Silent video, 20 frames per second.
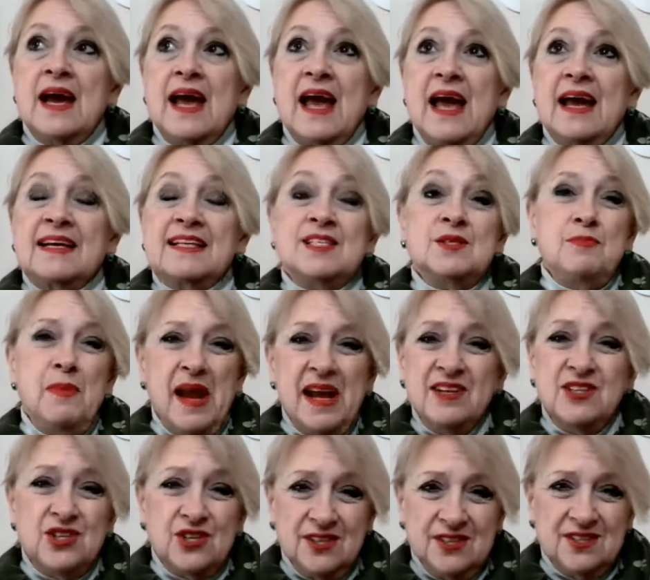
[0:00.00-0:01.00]

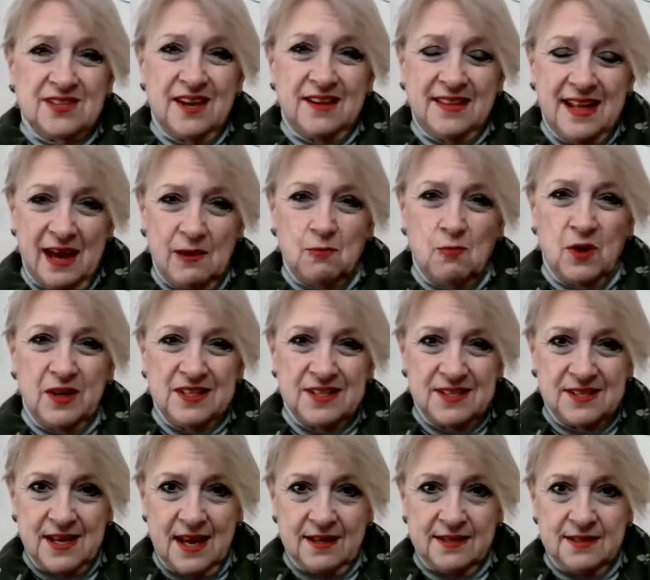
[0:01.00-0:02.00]
expansions on that one
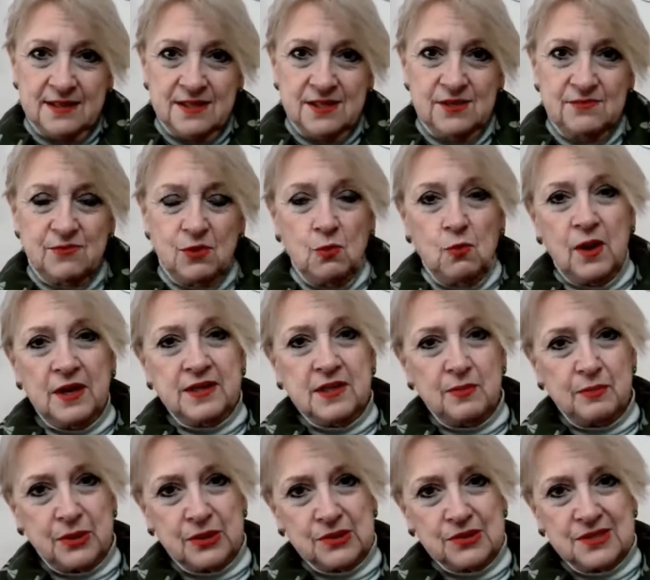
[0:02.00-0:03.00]
sentence for when the
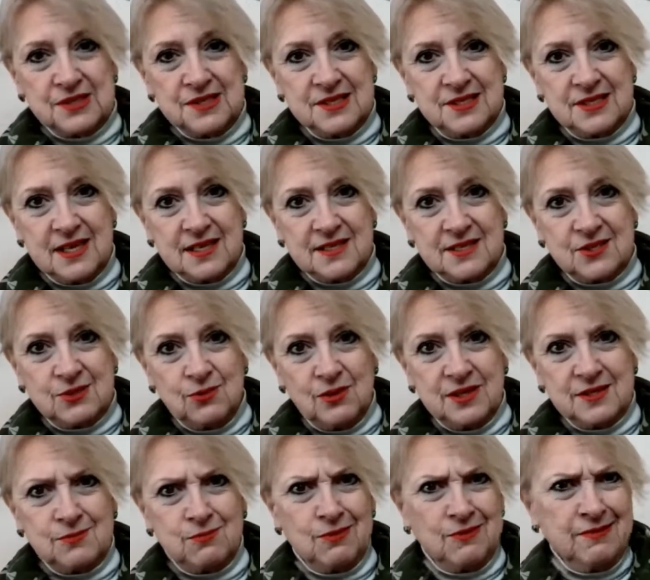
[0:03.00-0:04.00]
person says to
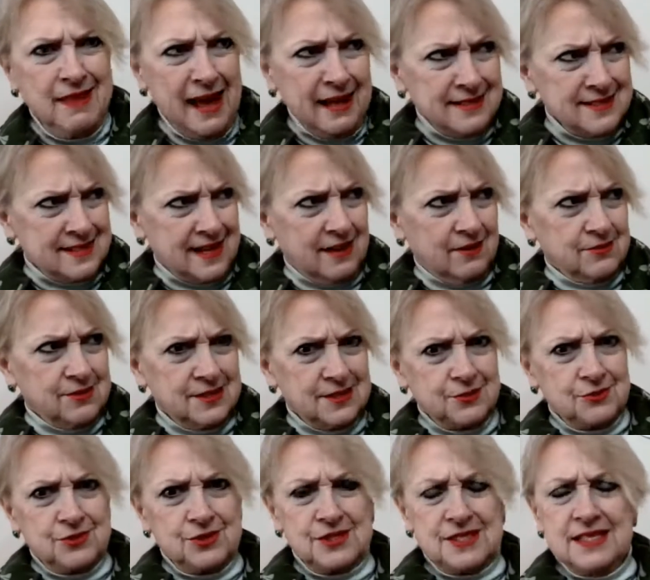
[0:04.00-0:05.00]
us, well, that sounds
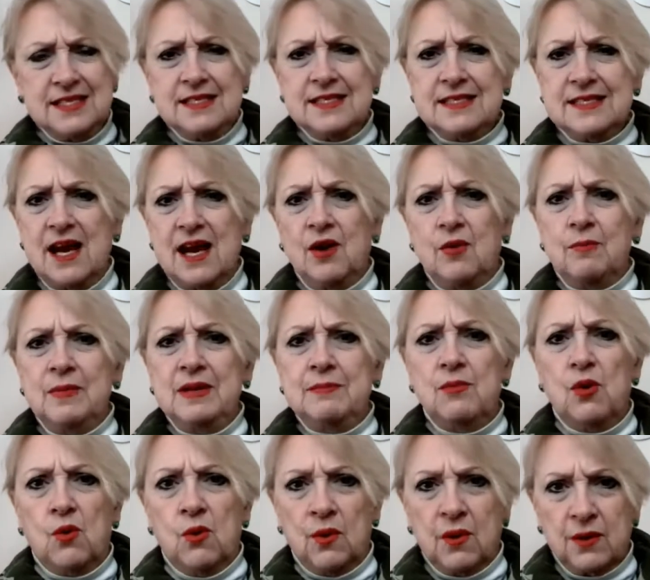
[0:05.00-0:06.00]
interesting. Tell me
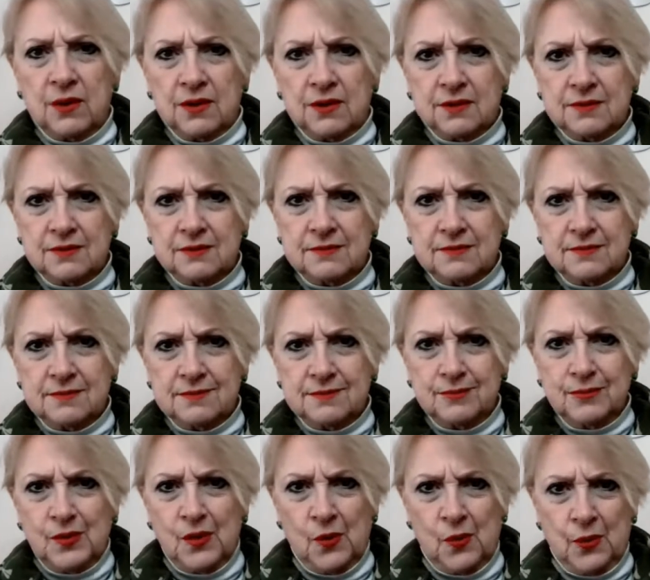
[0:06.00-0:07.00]
more.
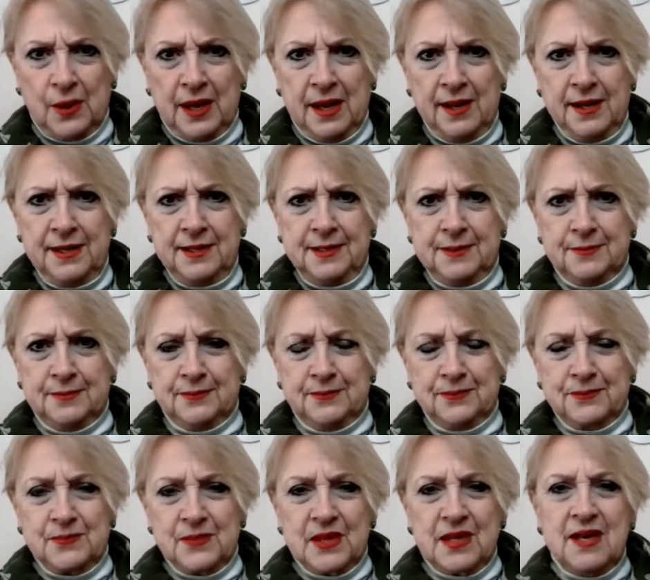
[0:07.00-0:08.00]
Okay.
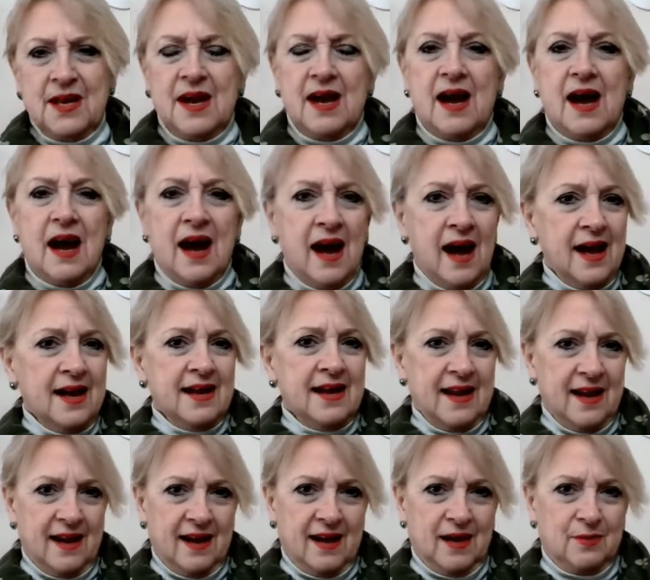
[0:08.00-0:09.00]
I
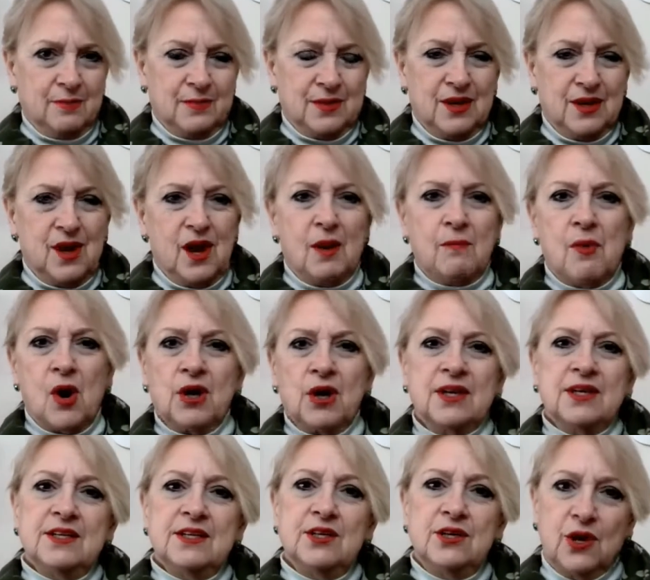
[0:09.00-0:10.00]
am a
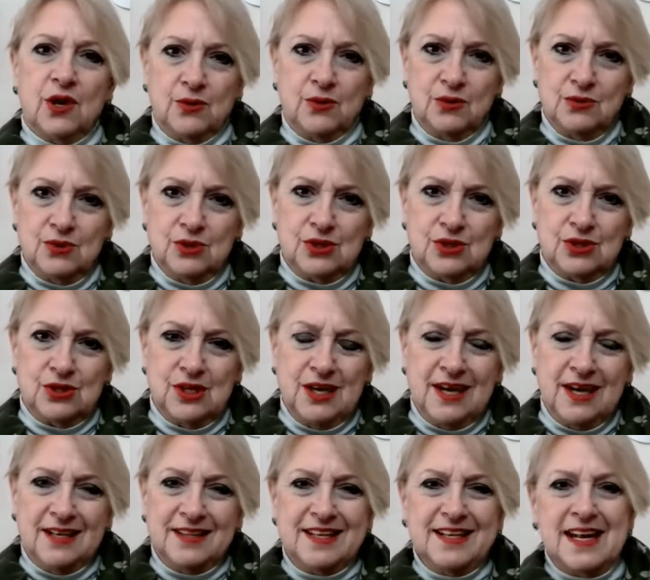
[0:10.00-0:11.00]
marketing coach
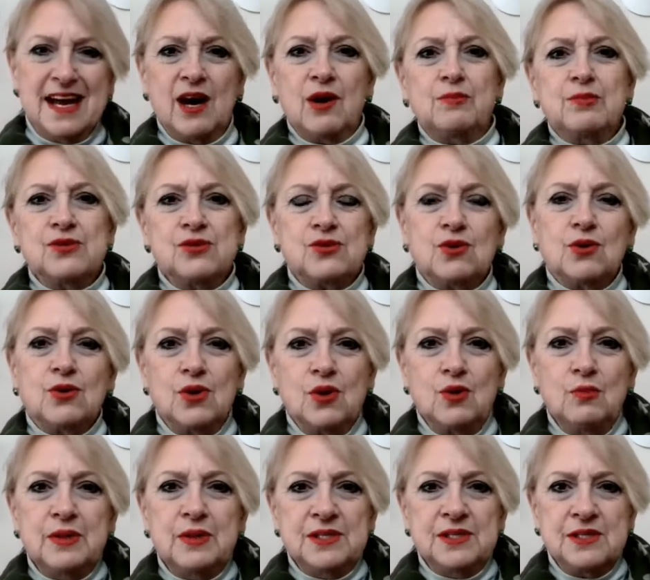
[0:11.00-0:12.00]
that helps solo
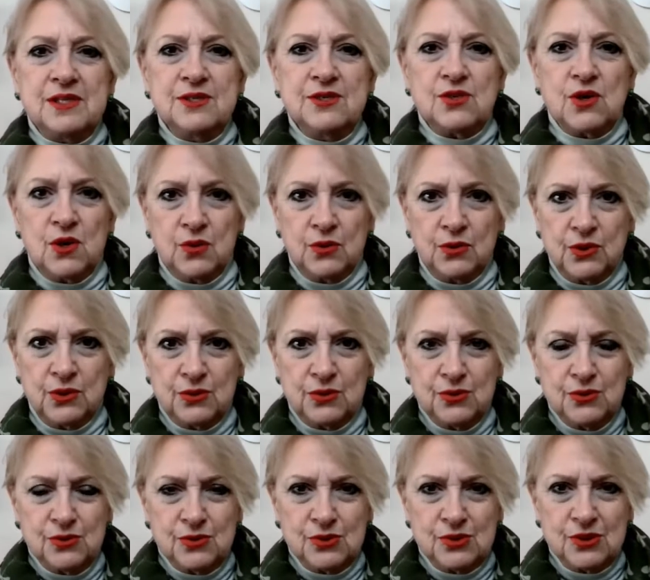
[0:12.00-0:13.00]
business
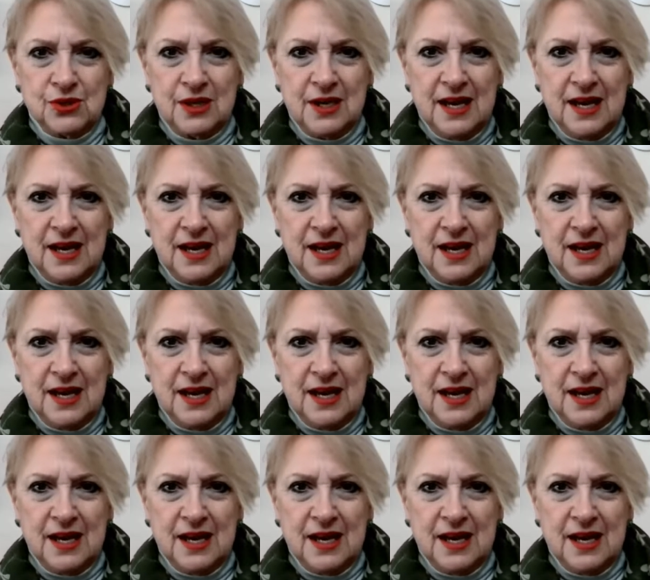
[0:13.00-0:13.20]
owners